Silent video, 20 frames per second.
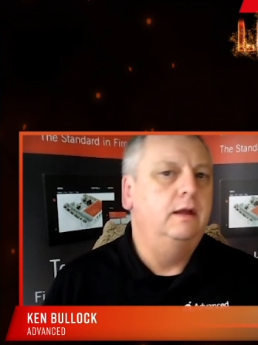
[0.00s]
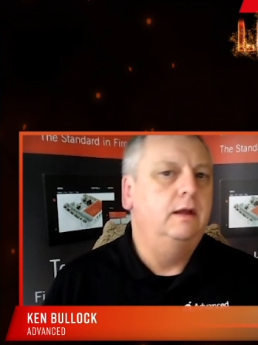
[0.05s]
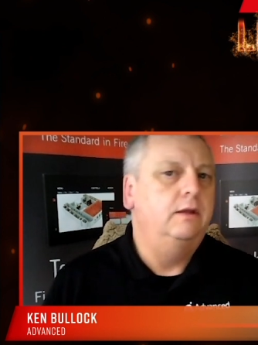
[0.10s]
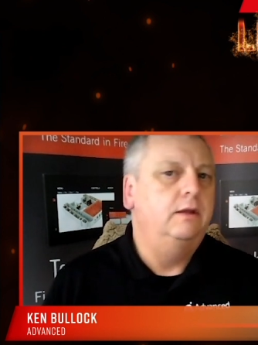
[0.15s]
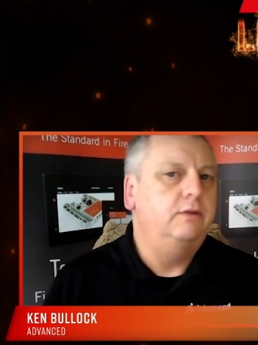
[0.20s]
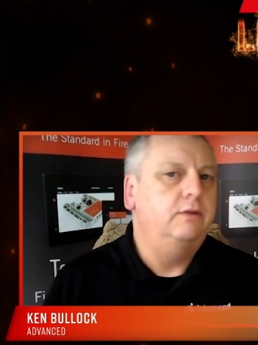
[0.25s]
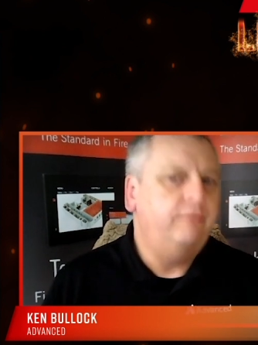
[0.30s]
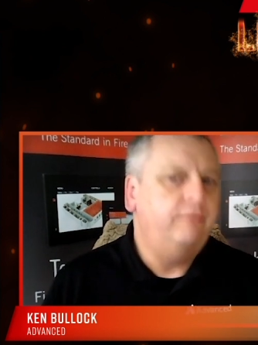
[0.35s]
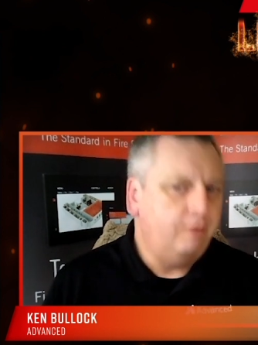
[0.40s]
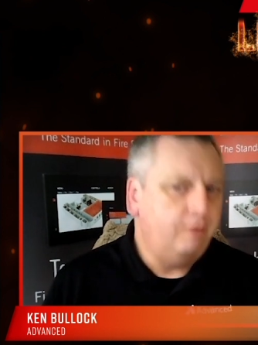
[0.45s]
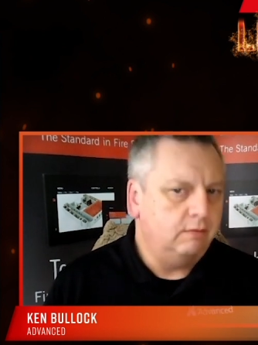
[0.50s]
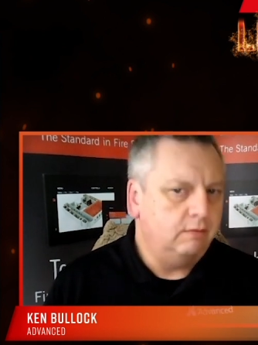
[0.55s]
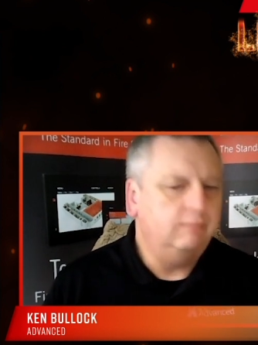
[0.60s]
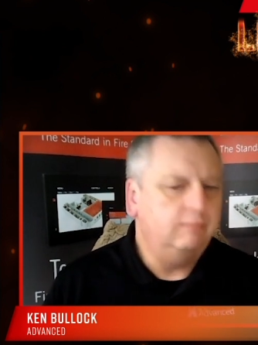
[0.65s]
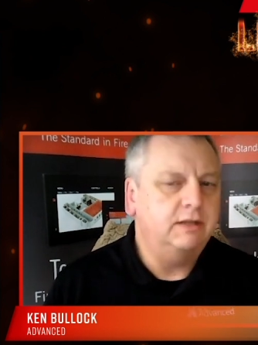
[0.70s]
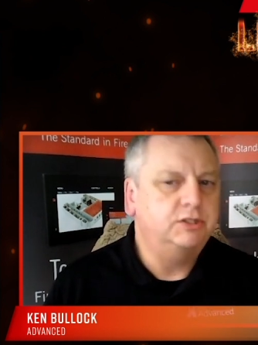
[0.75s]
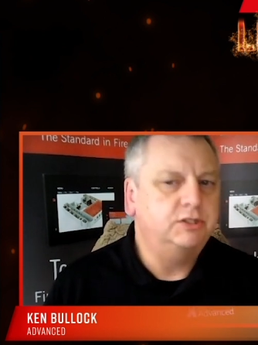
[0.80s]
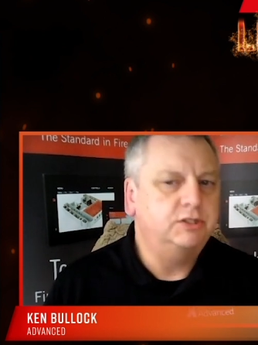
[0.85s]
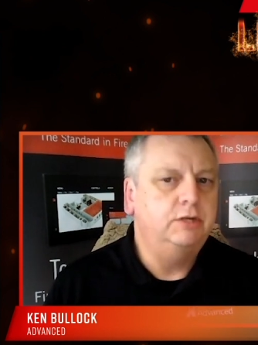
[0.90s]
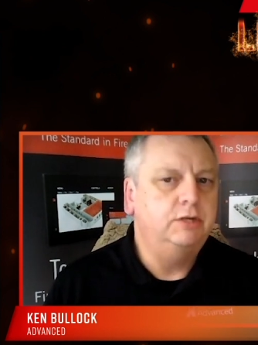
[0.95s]
The fire and
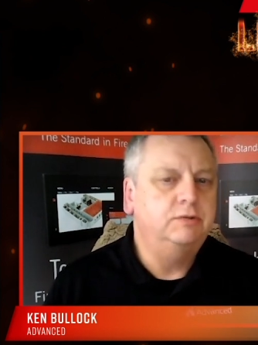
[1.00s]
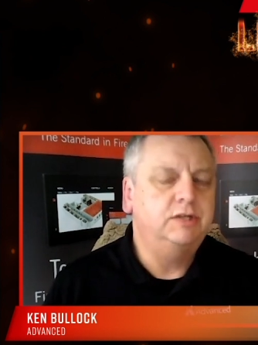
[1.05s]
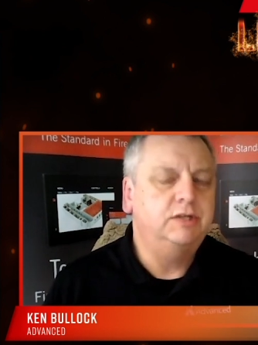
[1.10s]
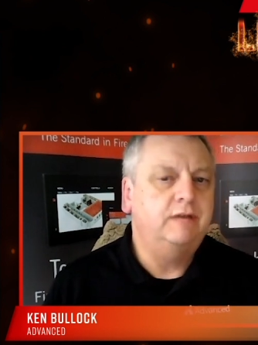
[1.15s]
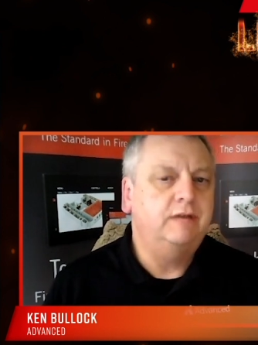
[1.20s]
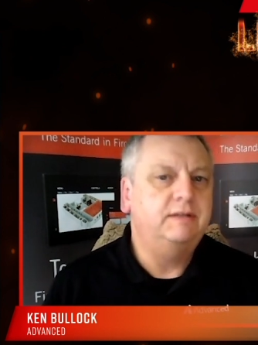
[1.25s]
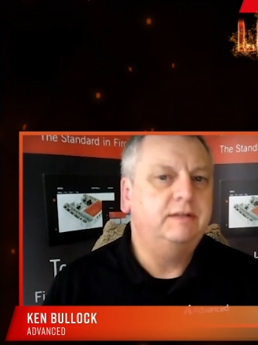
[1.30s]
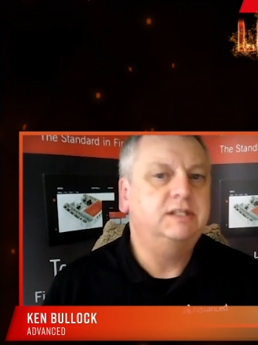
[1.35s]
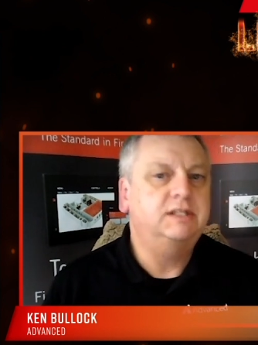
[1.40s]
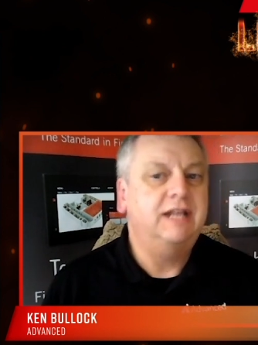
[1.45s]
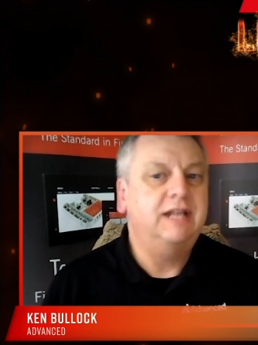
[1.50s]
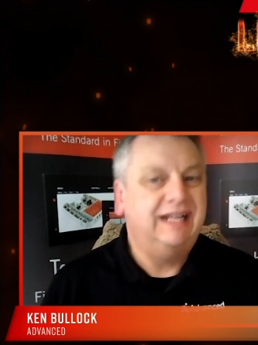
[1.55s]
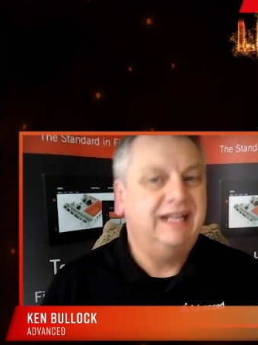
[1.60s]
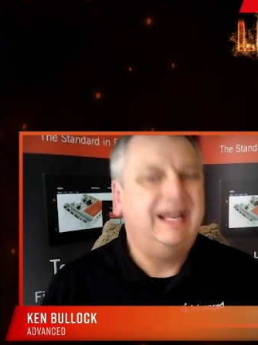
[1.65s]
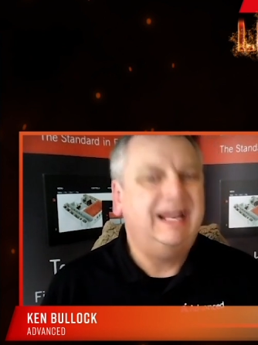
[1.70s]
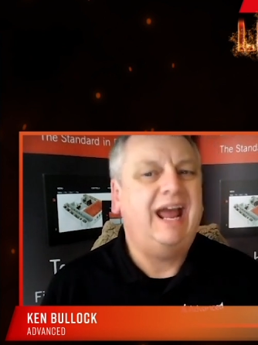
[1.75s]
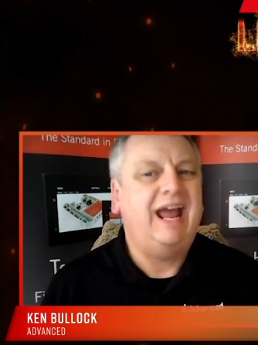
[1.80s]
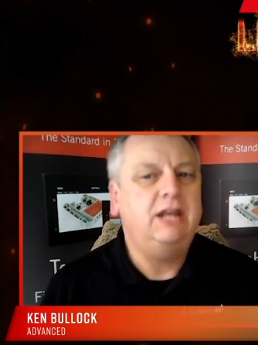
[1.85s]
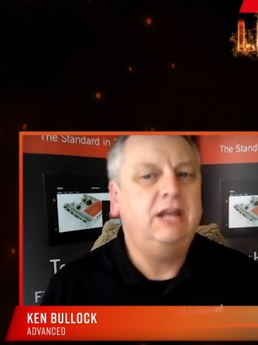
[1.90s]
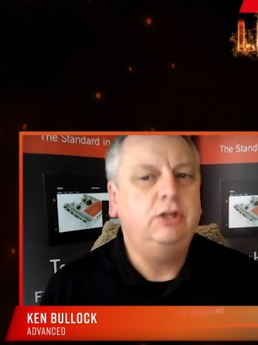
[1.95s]
rescue service
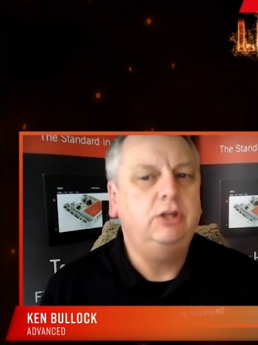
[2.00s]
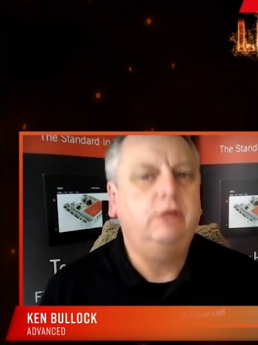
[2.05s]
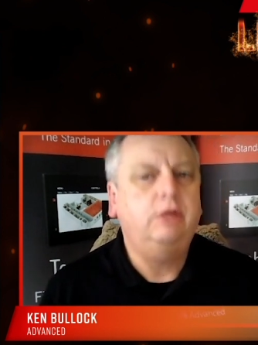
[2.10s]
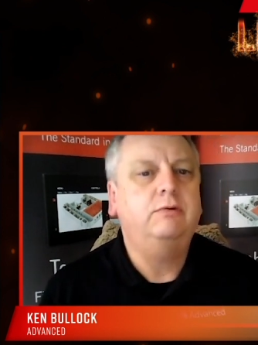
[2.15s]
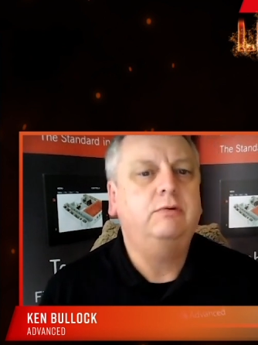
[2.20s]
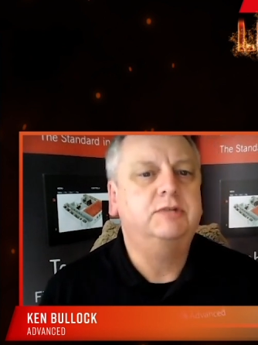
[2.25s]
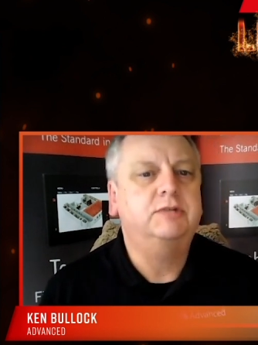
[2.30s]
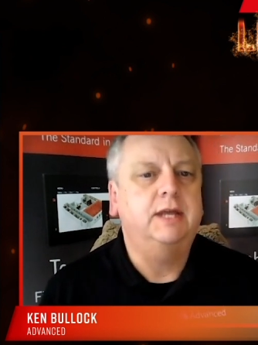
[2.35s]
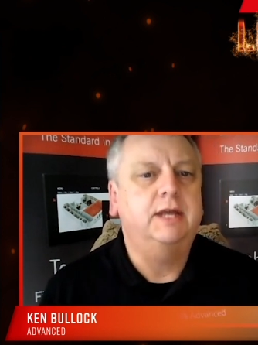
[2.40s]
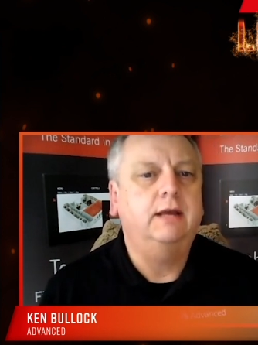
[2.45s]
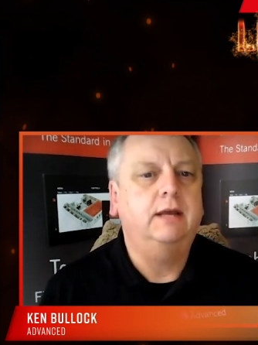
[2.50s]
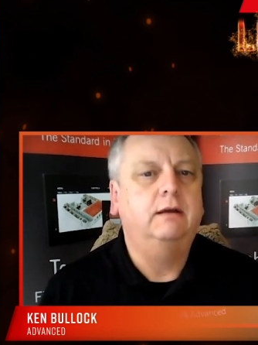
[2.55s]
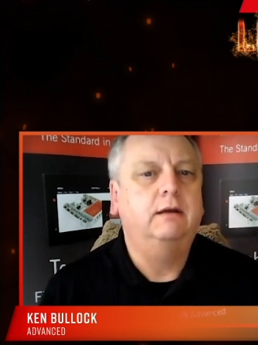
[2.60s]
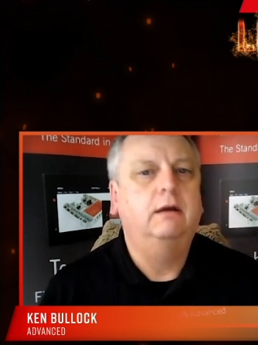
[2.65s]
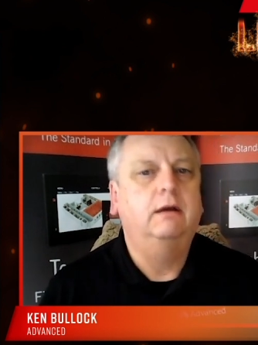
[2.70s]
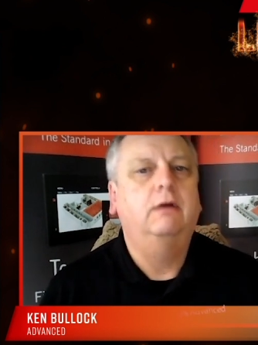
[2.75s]
can use it